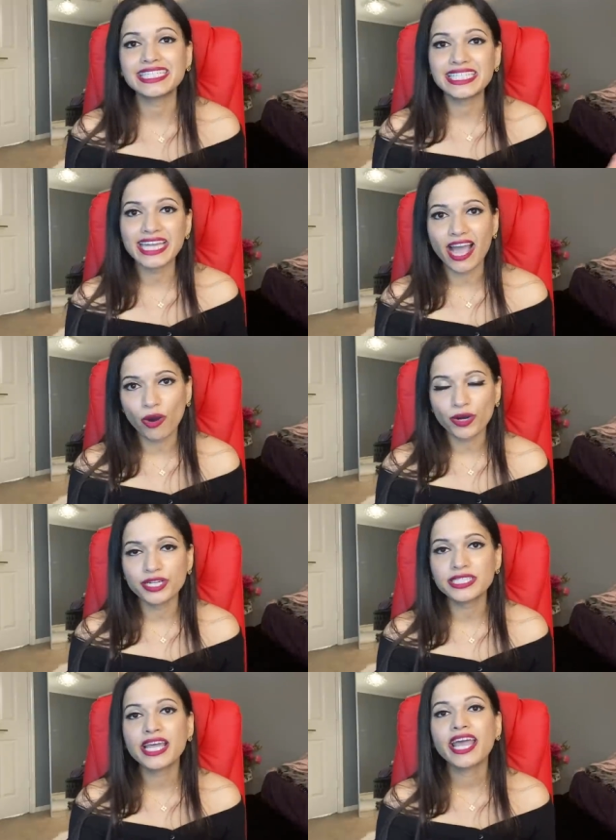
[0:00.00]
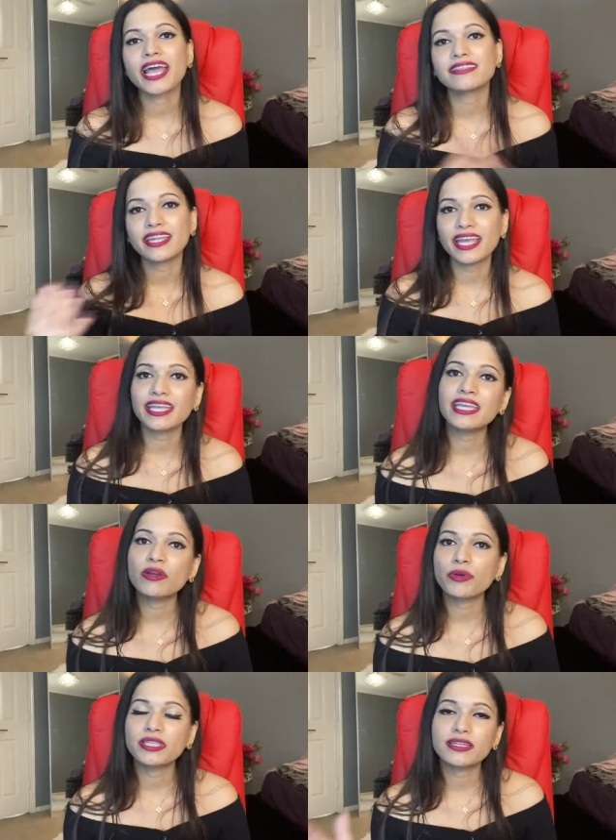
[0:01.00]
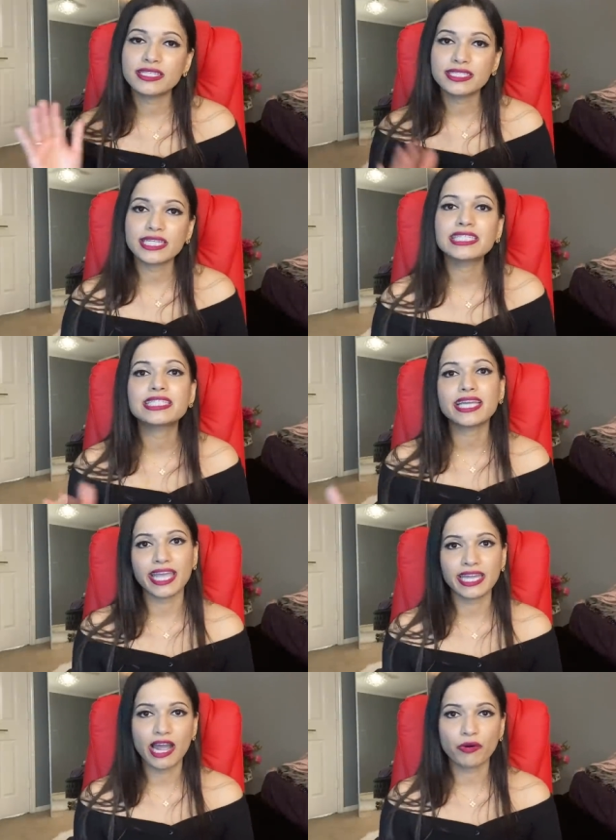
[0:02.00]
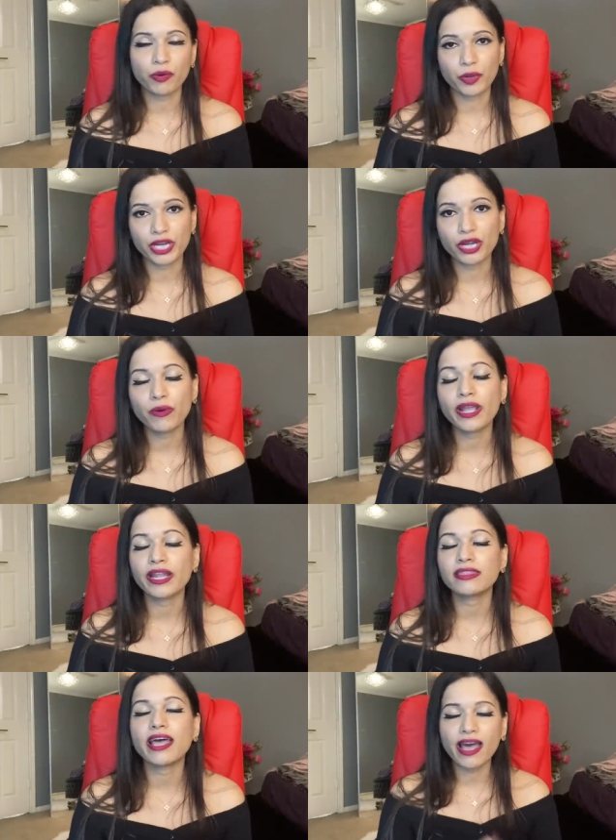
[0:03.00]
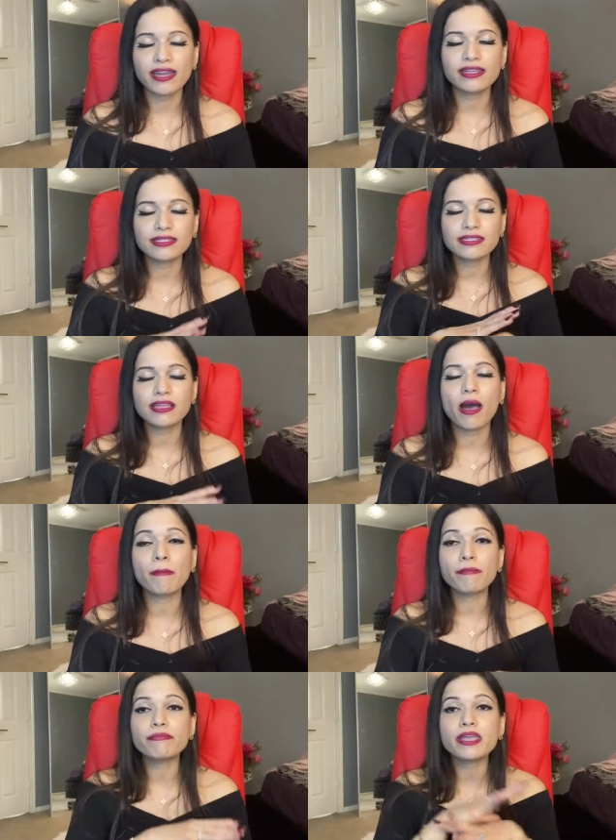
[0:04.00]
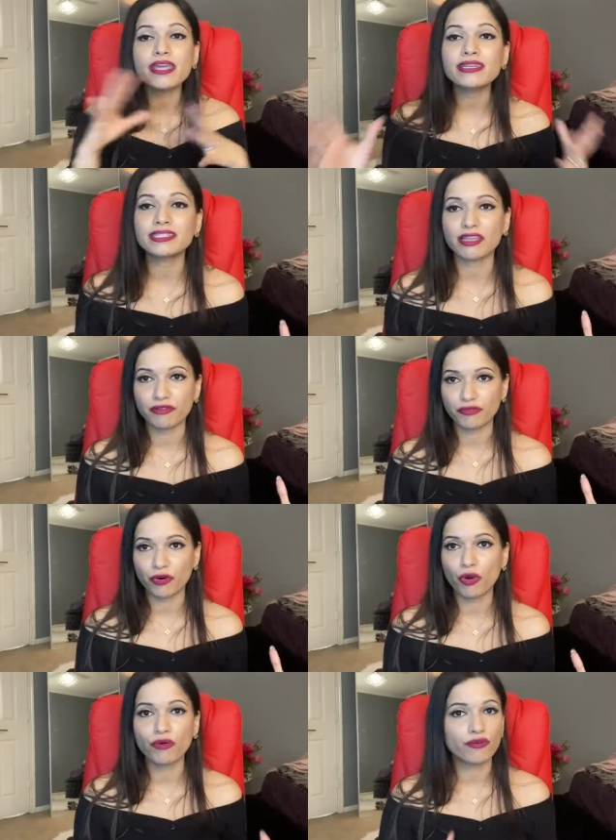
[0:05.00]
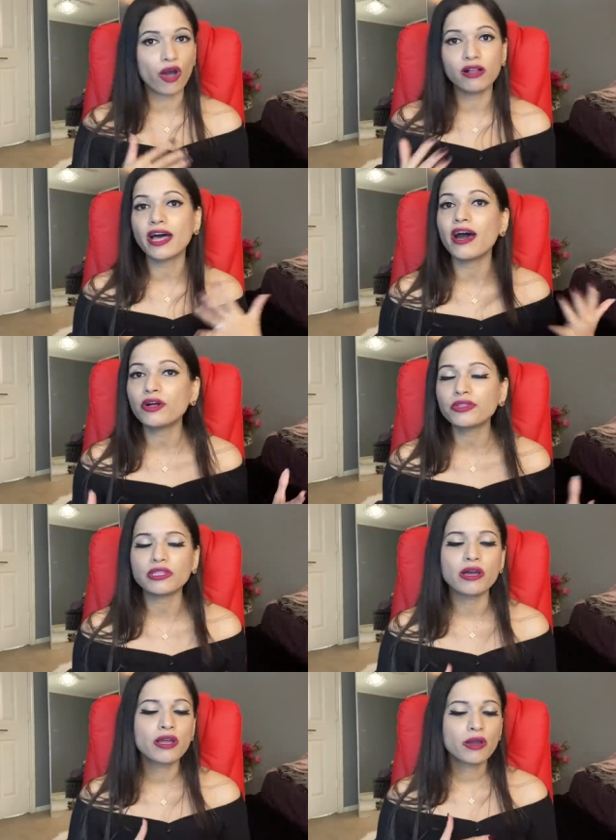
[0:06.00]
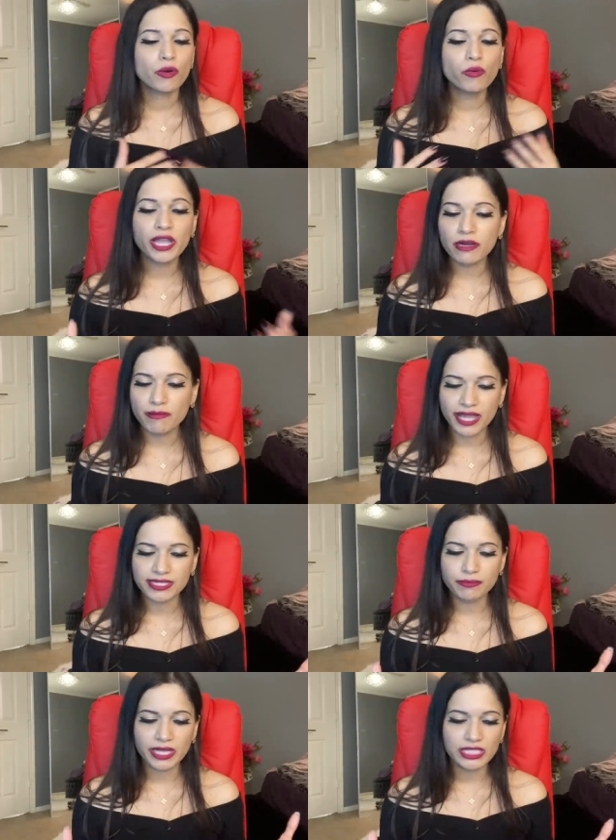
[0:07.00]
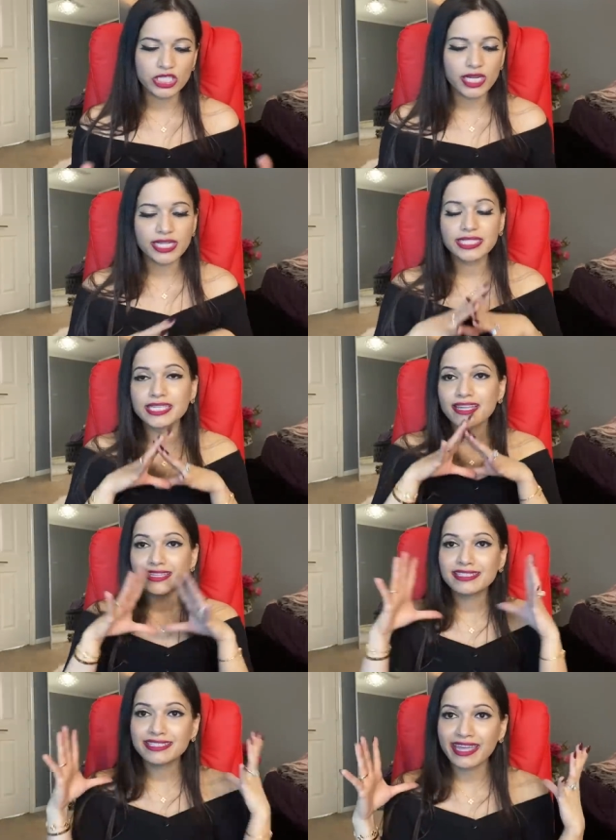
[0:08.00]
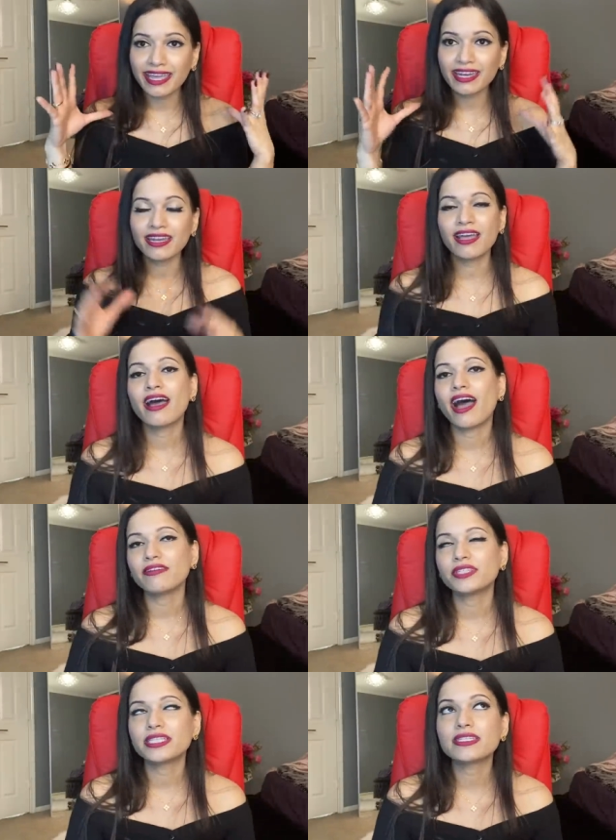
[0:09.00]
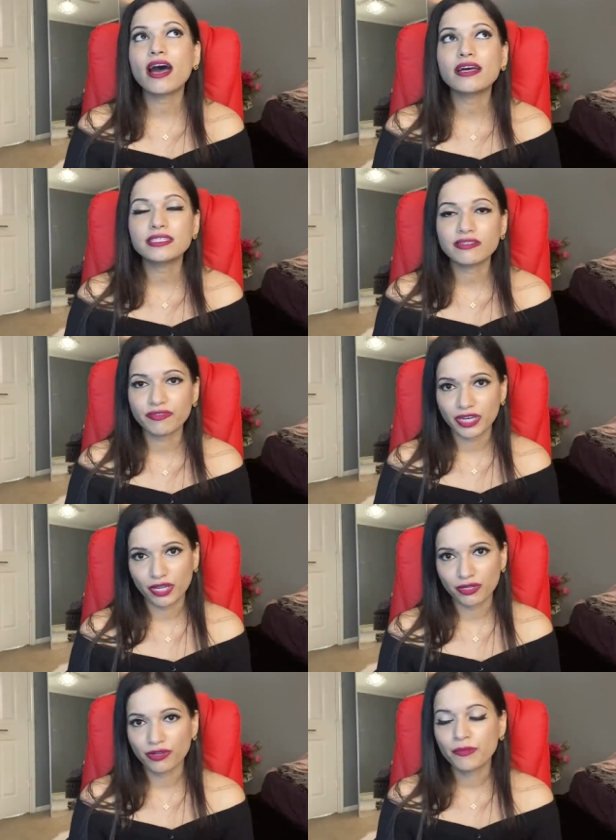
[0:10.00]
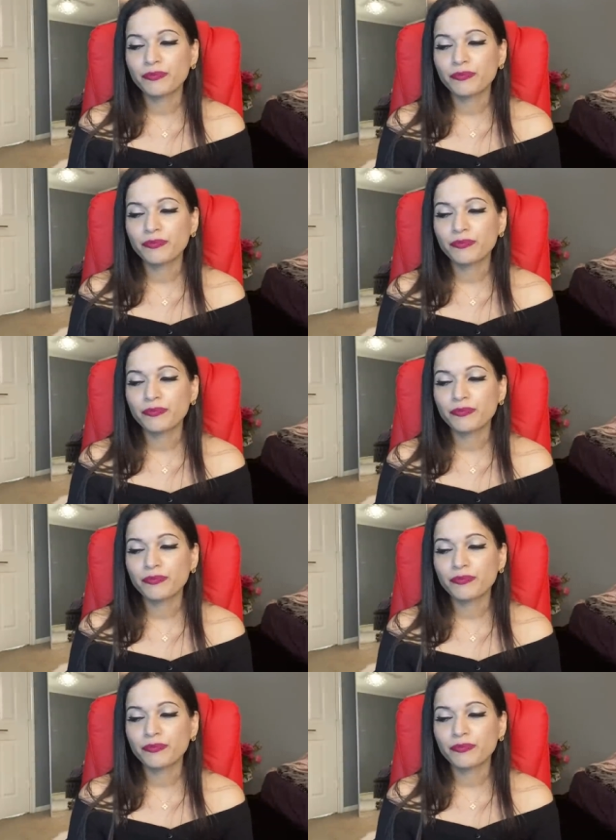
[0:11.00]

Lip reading: hours, and then I eat within a 6 to 8 hour window, and that is amazing for overall health, weight maintenance, skin. I've done tons of videos